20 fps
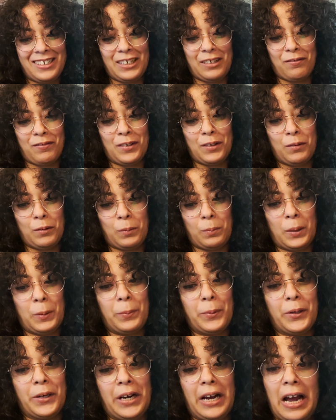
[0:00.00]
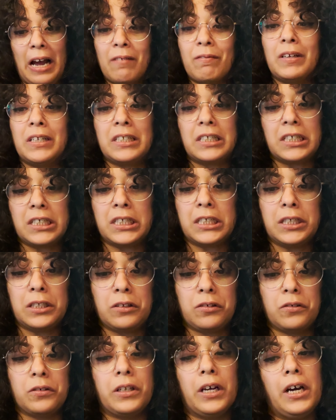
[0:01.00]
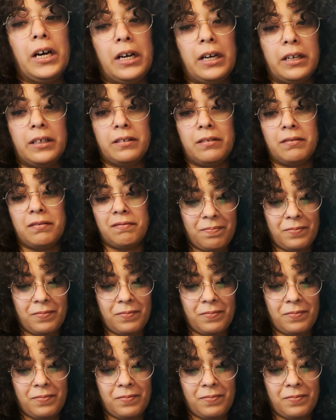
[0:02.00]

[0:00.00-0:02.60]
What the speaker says: Definitely remember having to sit through that,